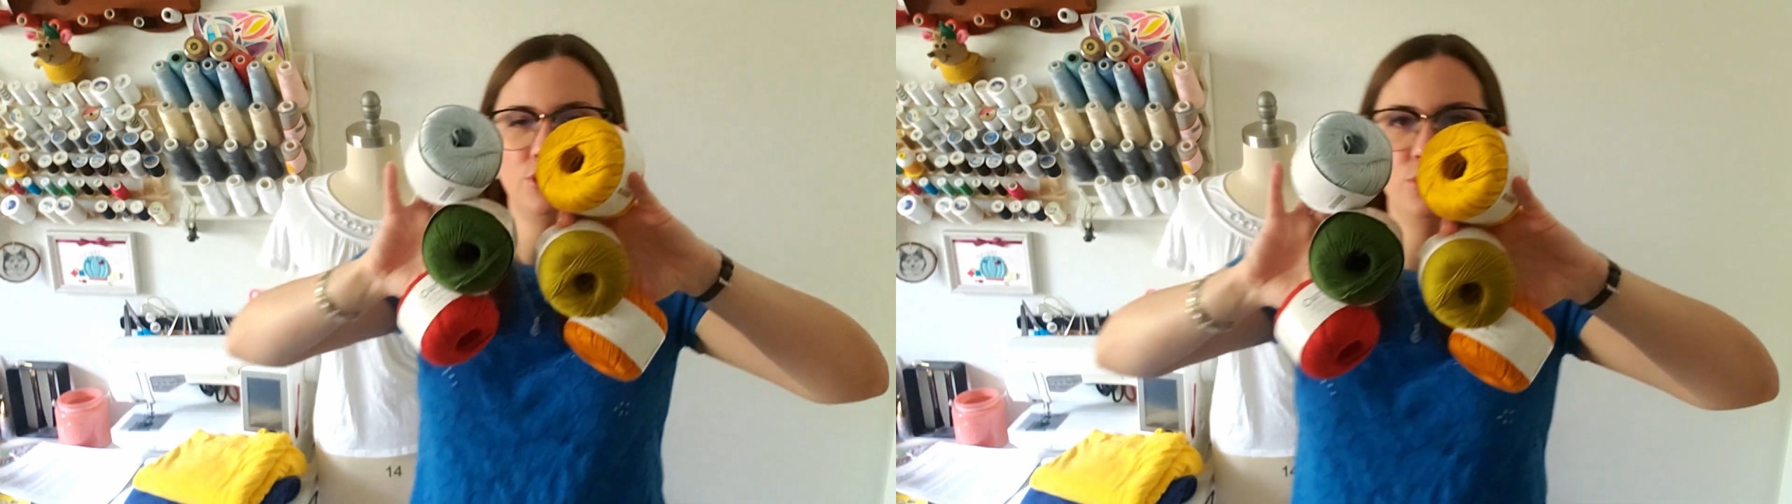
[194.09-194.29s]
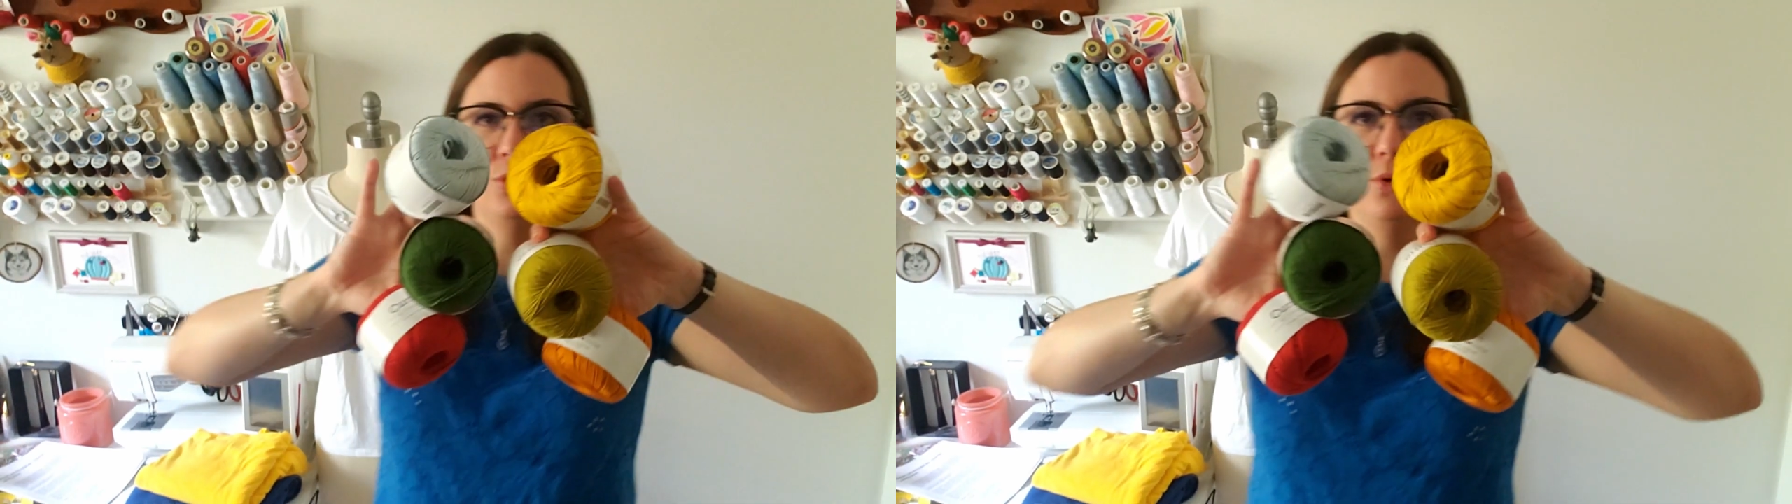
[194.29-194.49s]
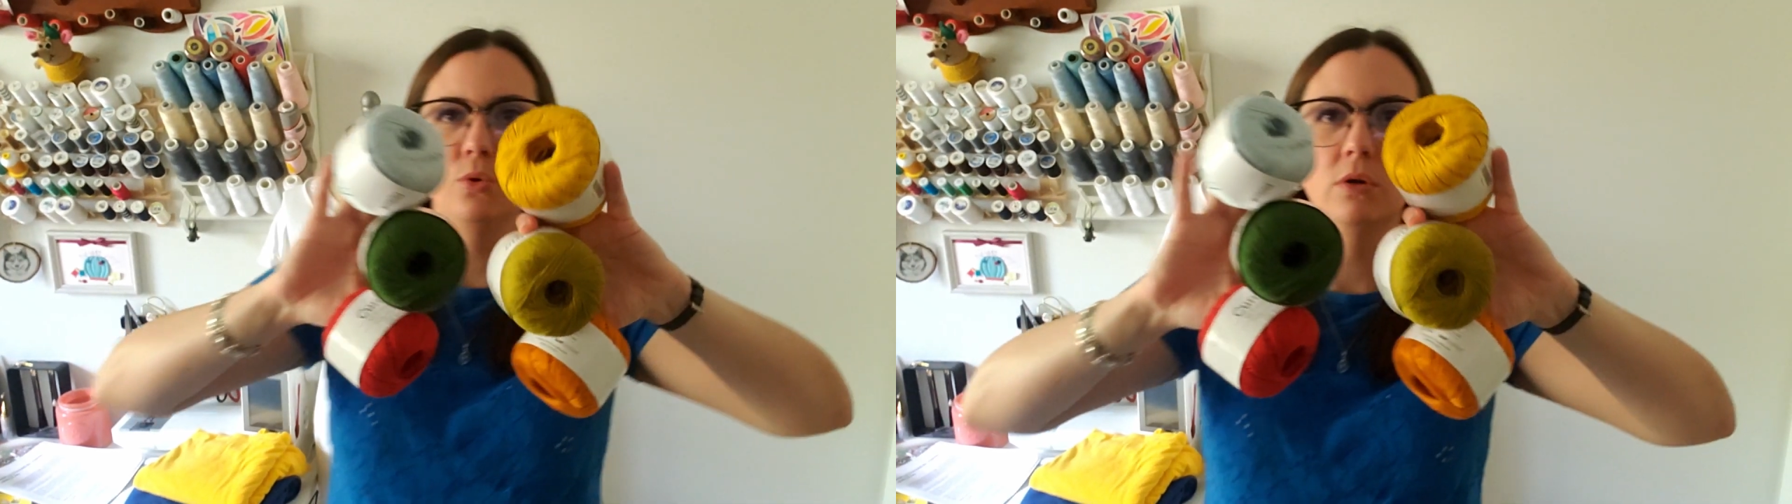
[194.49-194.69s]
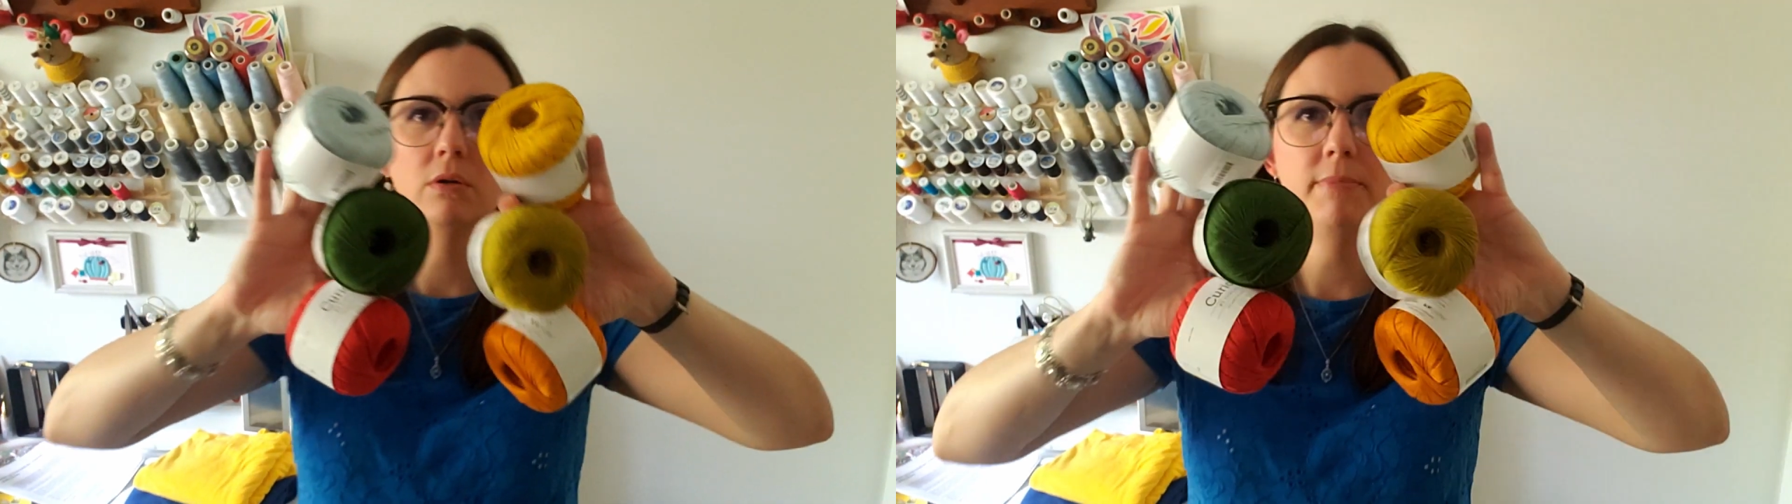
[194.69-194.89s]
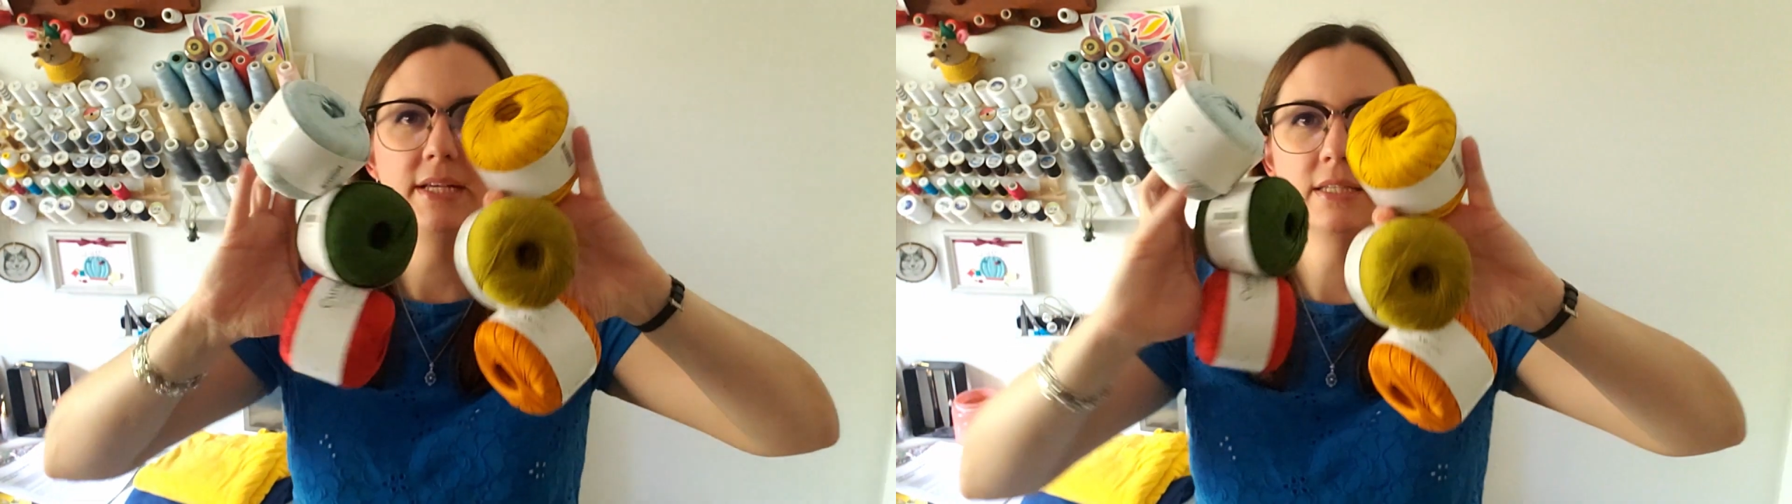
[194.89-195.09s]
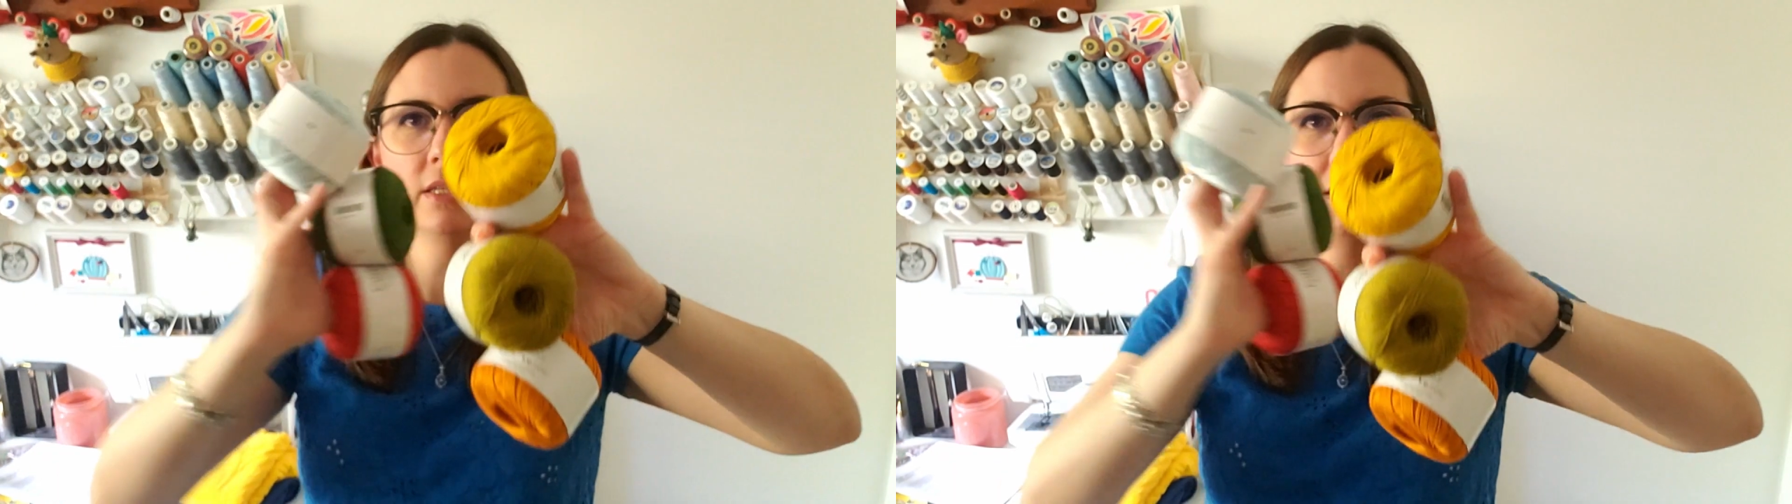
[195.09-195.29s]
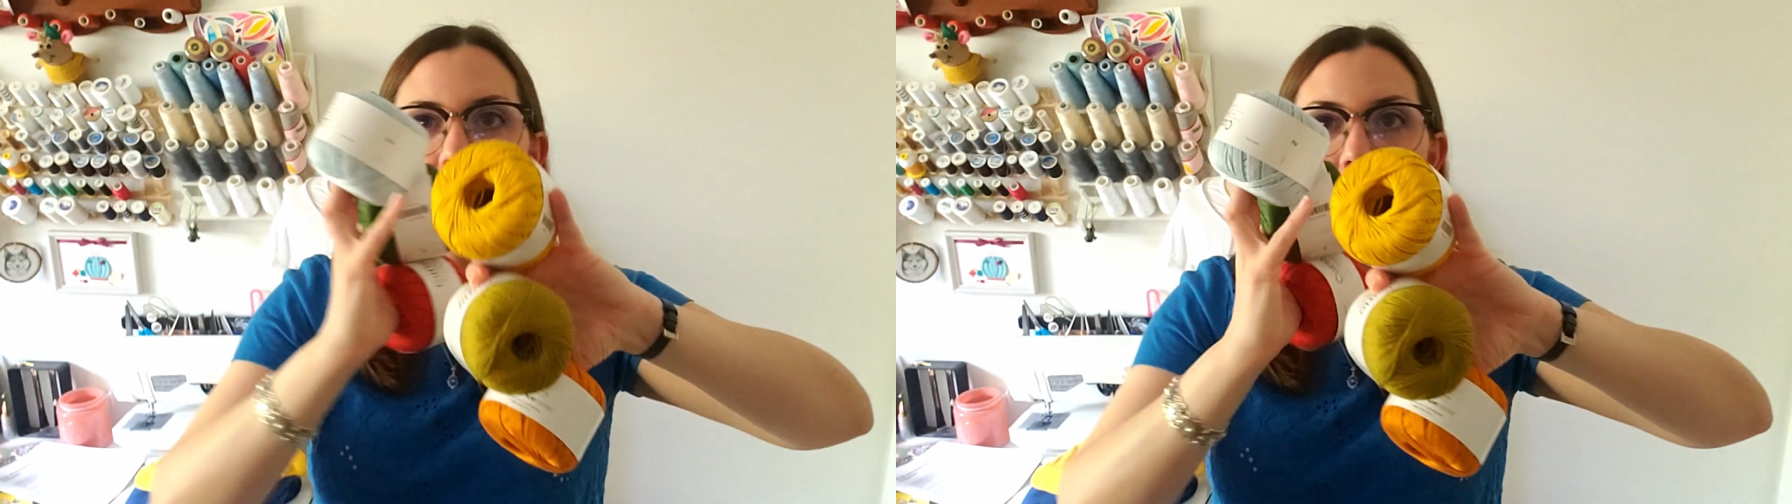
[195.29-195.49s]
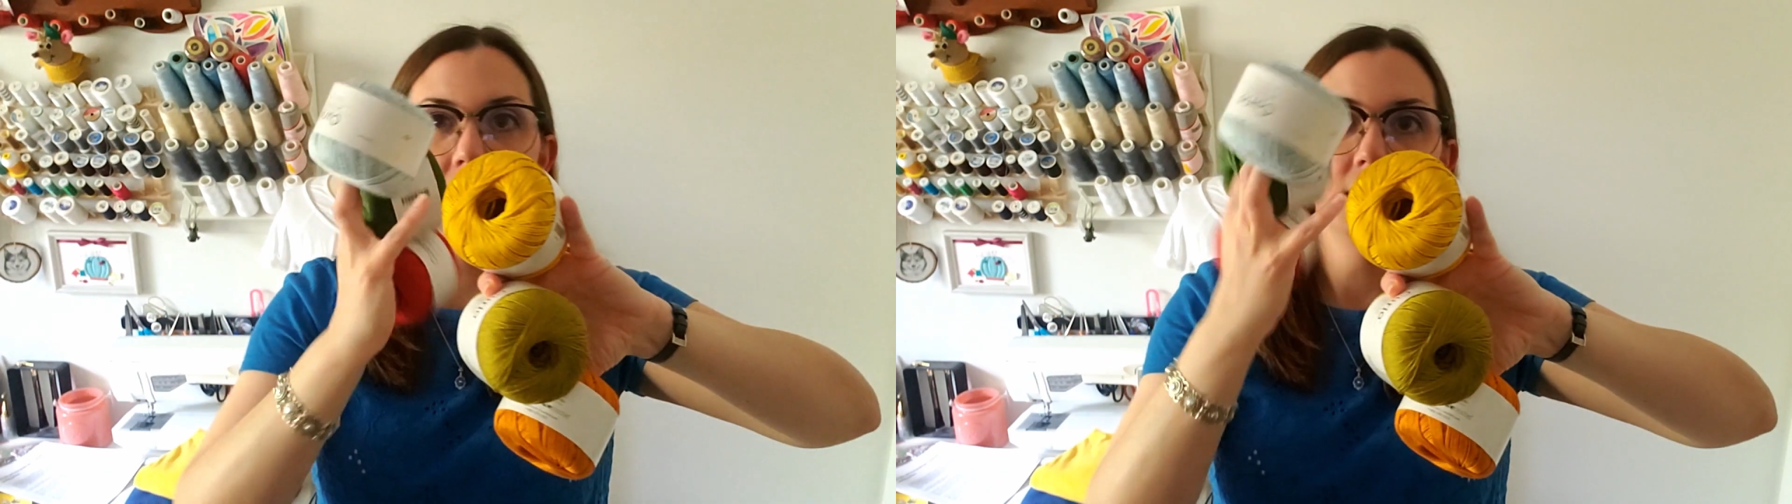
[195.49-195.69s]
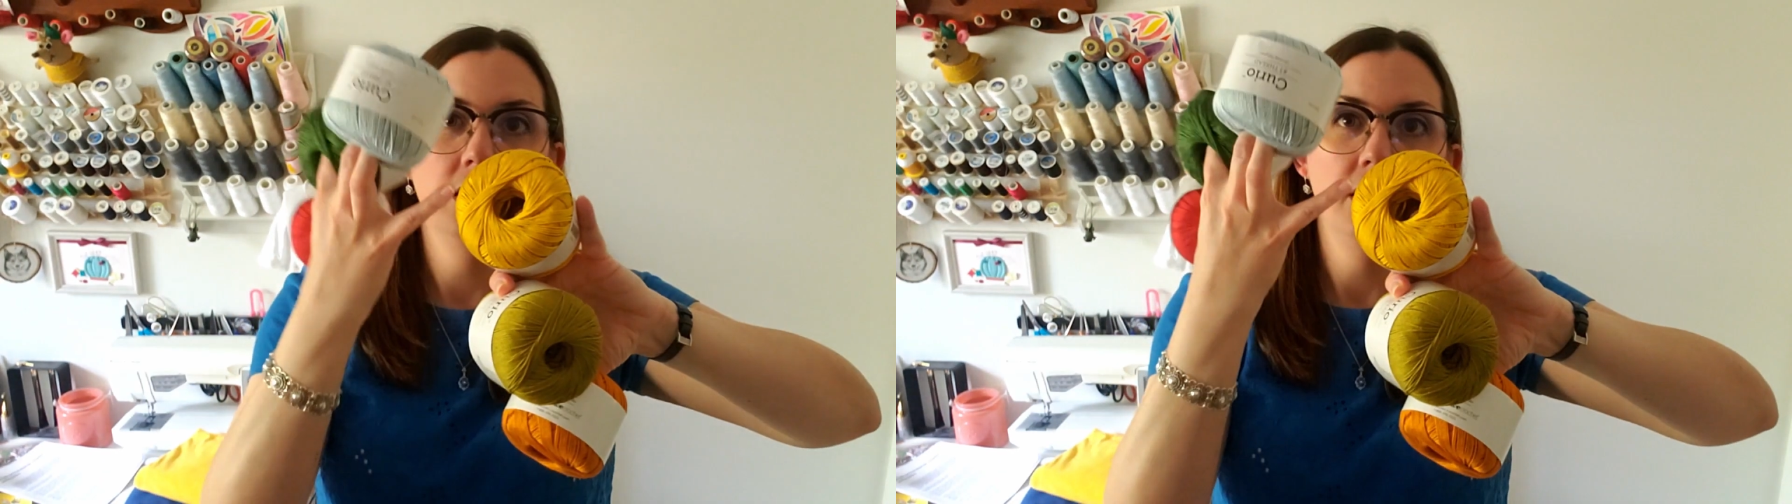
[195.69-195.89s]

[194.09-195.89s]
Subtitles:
do basically like